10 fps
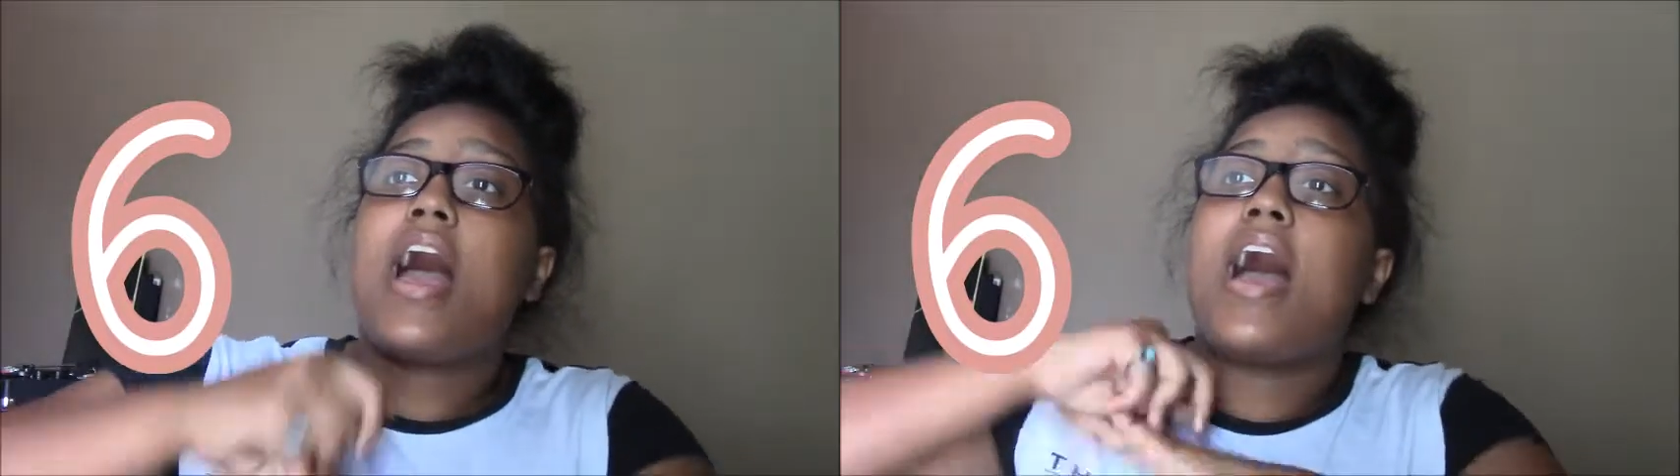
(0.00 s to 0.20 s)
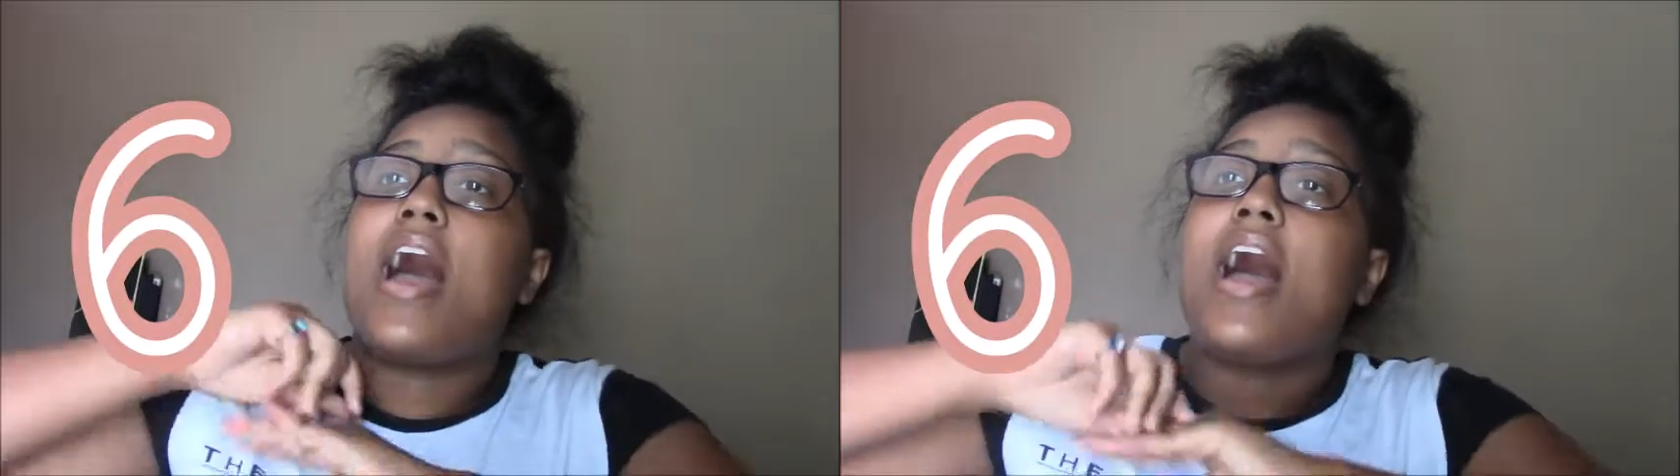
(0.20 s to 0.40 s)

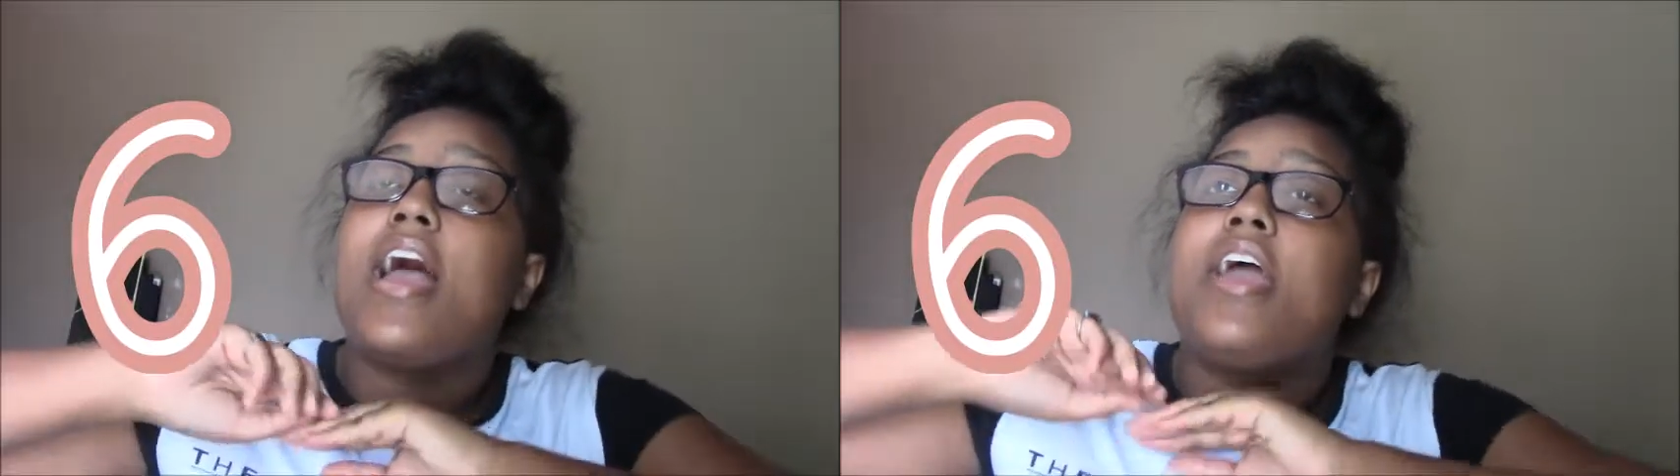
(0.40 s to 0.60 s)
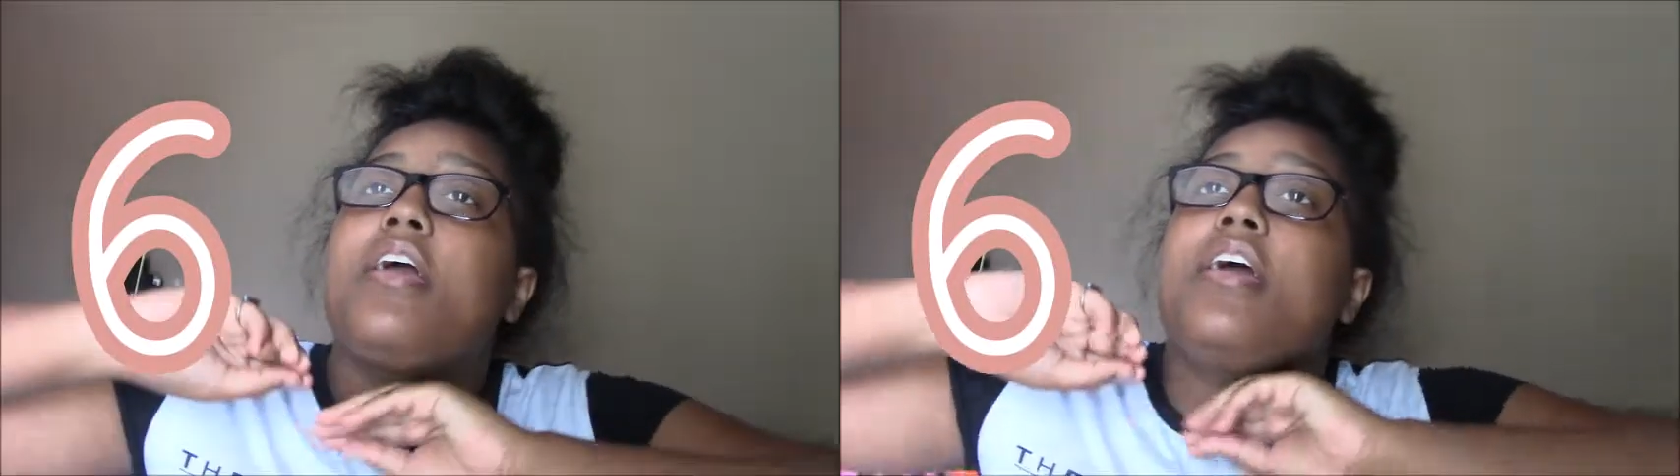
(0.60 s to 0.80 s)

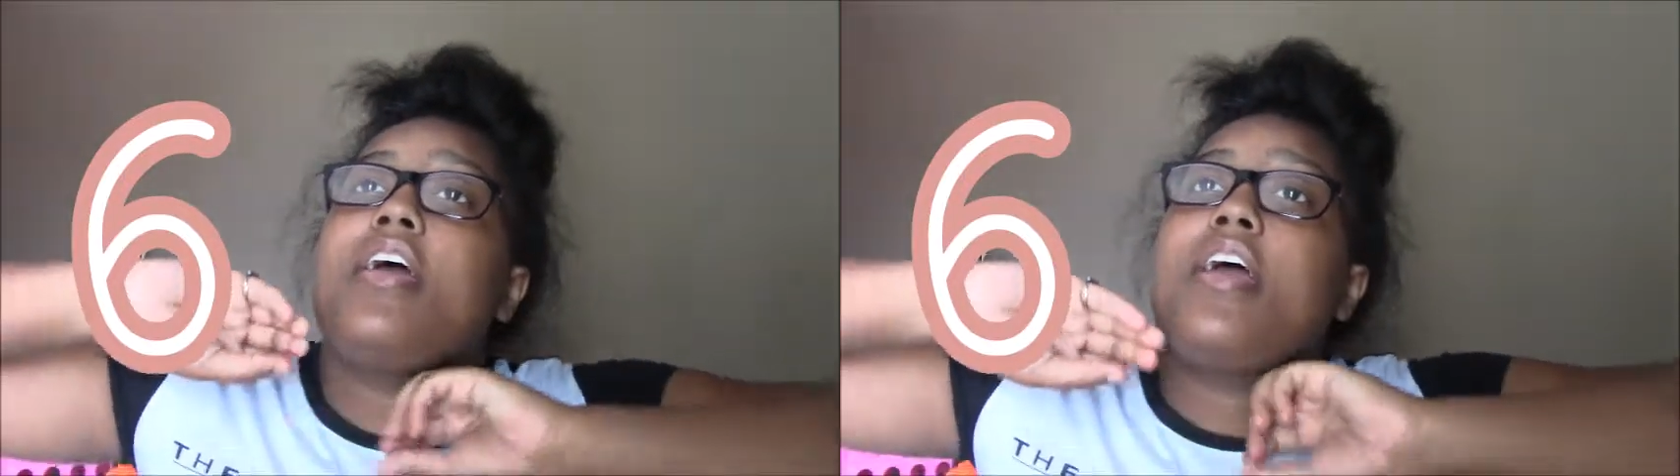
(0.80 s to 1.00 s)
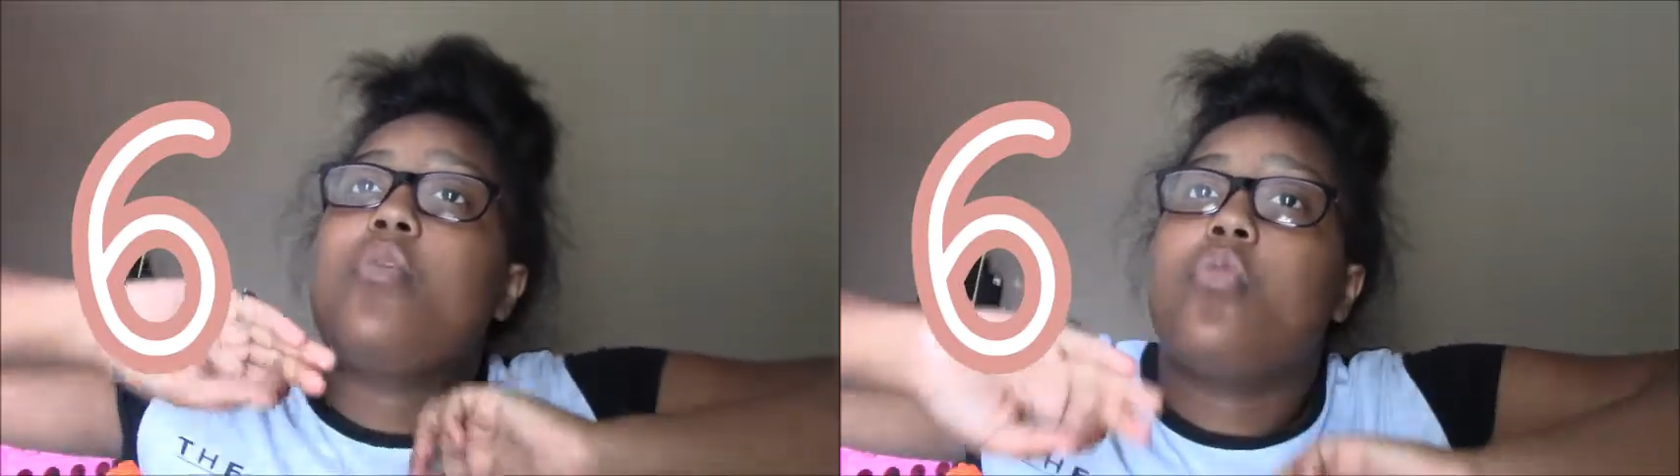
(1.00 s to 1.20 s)
I
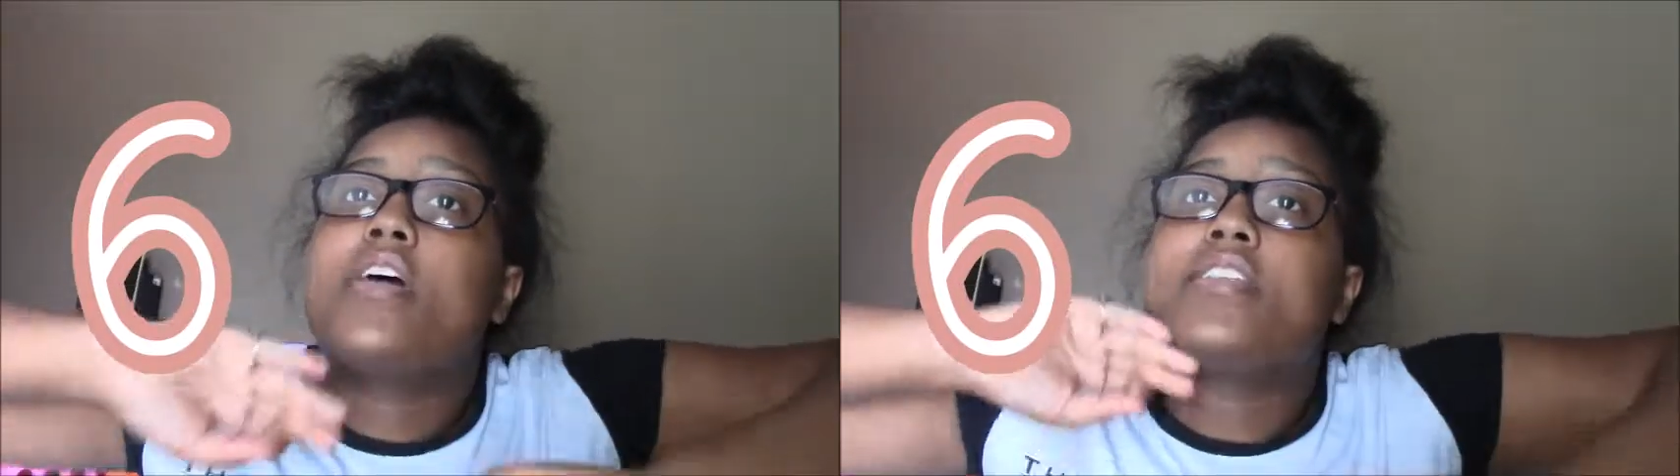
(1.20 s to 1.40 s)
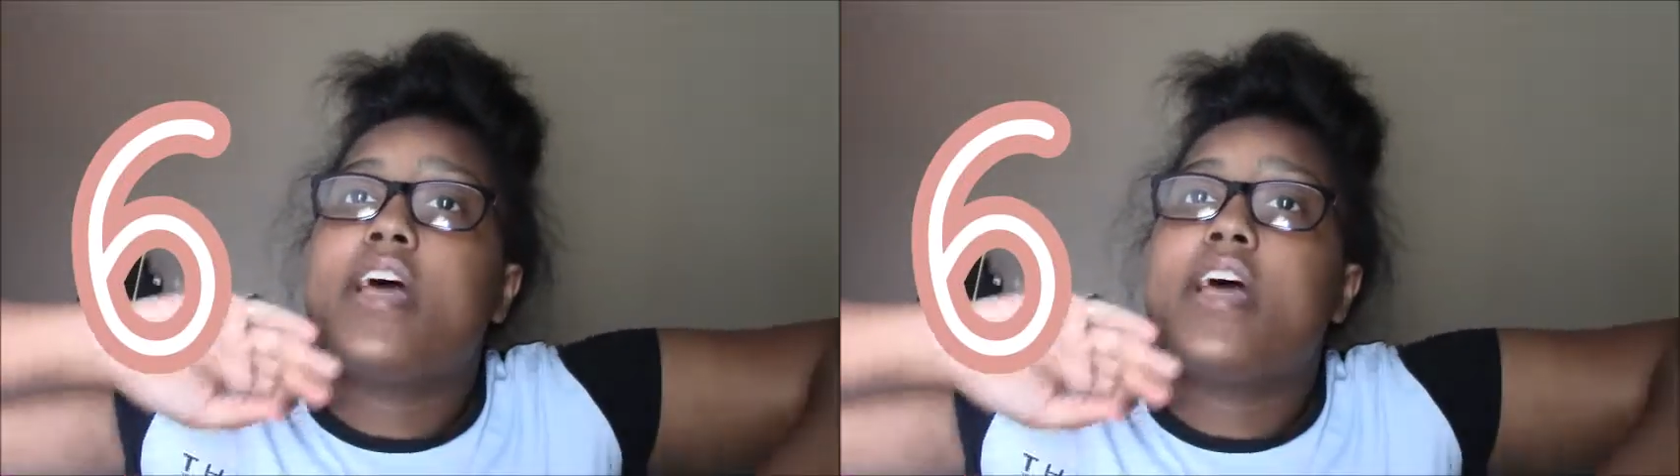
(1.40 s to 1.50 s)
was